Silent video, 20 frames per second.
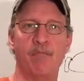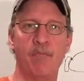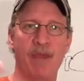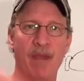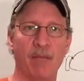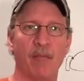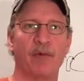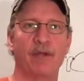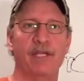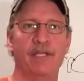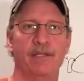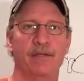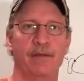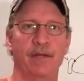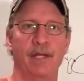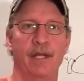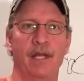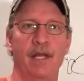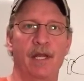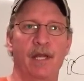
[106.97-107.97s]
memory to
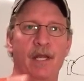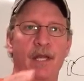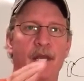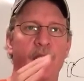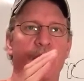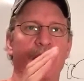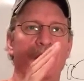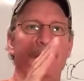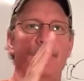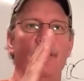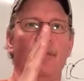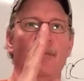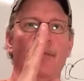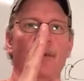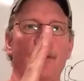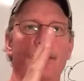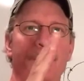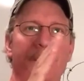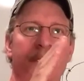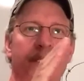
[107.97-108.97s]
it, and as you're
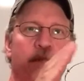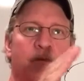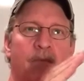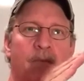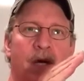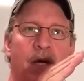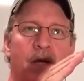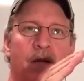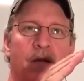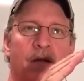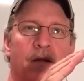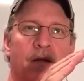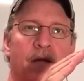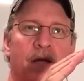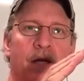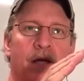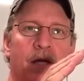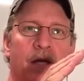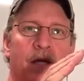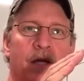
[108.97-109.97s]
pushing the metal
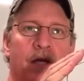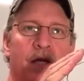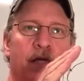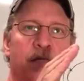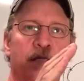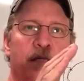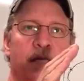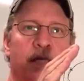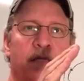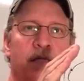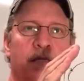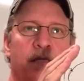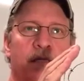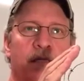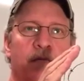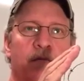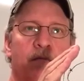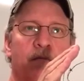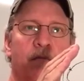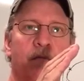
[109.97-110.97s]
in, it's actually
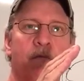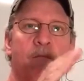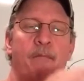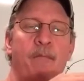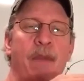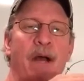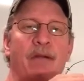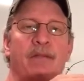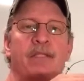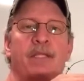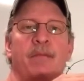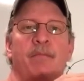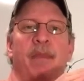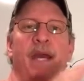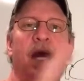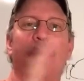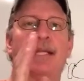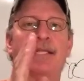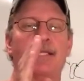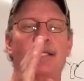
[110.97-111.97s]
bouncing
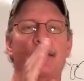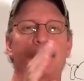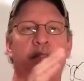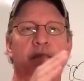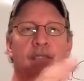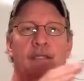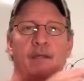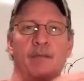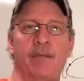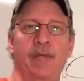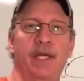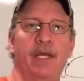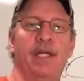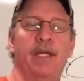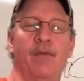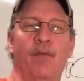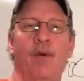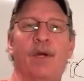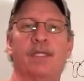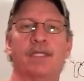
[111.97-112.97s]
back just a little bit.
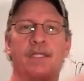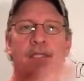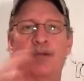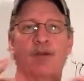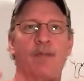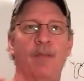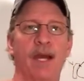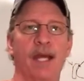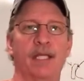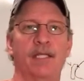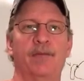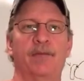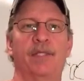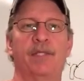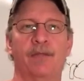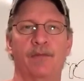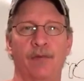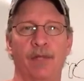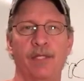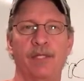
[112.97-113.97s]
It wants to go back to
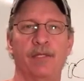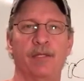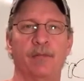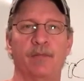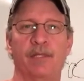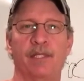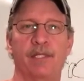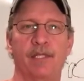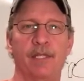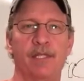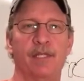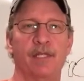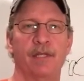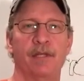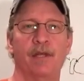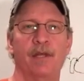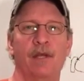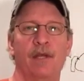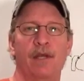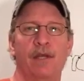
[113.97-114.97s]
its original
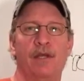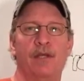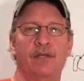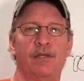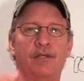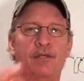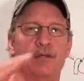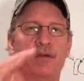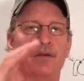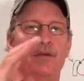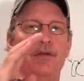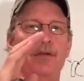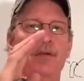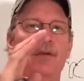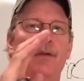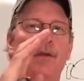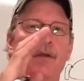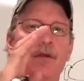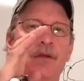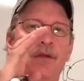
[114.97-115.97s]
position. So
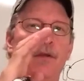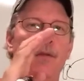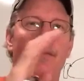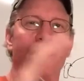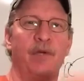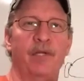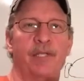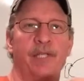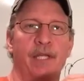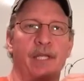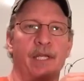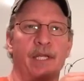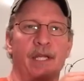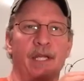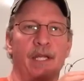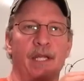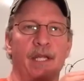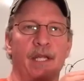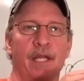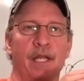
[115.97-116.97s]
you're pushing it
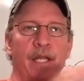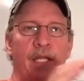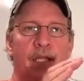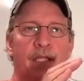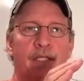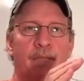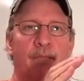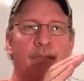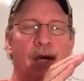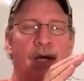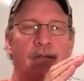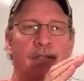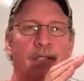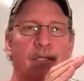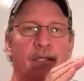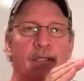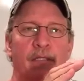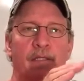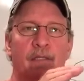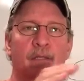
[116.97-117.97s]
in and it's
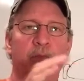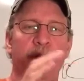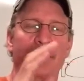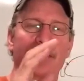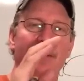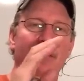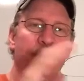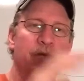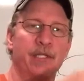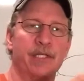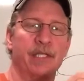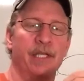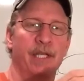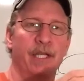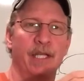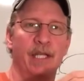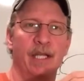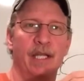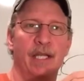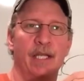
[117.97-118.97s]
bouncing a little bit. You're pushing
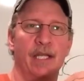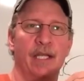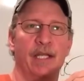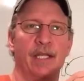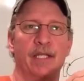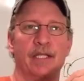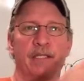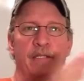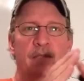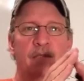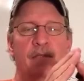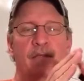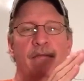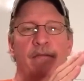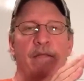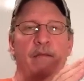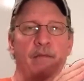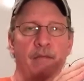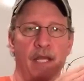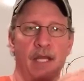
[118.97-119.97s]
it in and it's
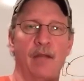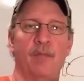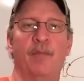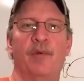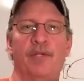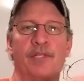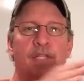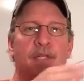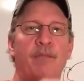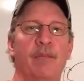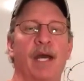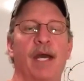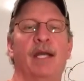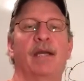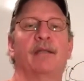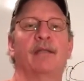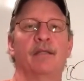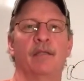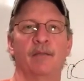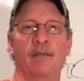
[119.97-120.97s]
kind of pushing
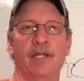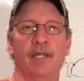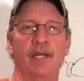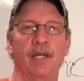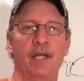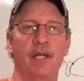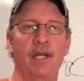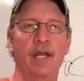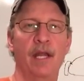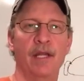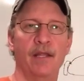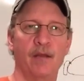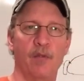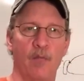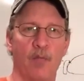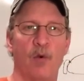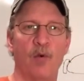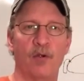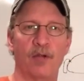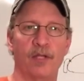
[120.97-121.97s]
back a little bit. And the
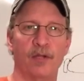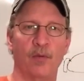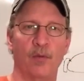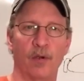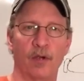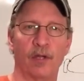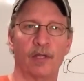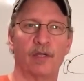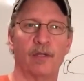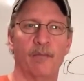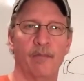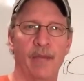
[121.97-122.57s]
more you work the